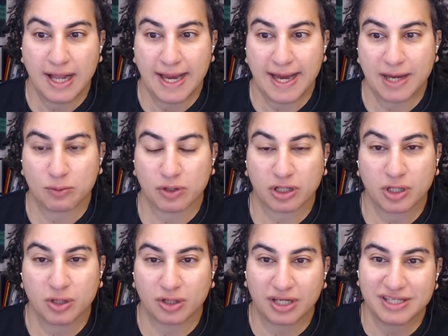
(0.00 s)
And we're
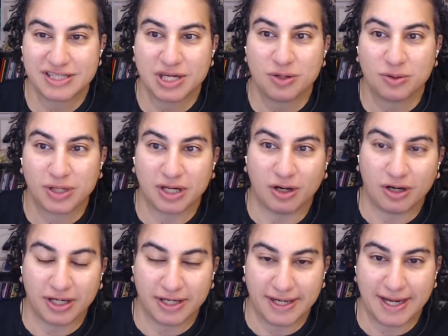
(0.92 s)
continuing
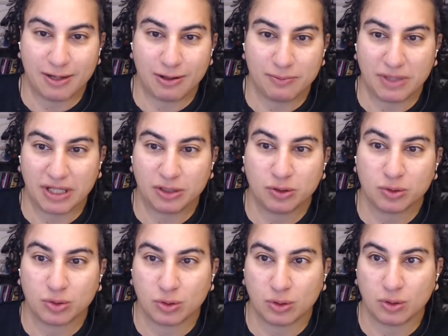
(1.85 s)
on now. I mean,
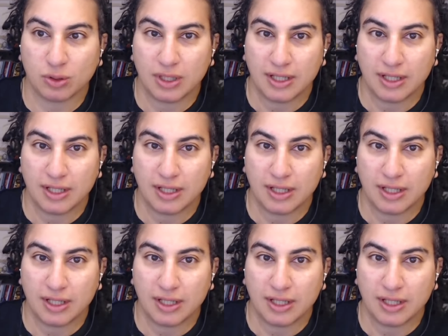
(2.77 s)
Google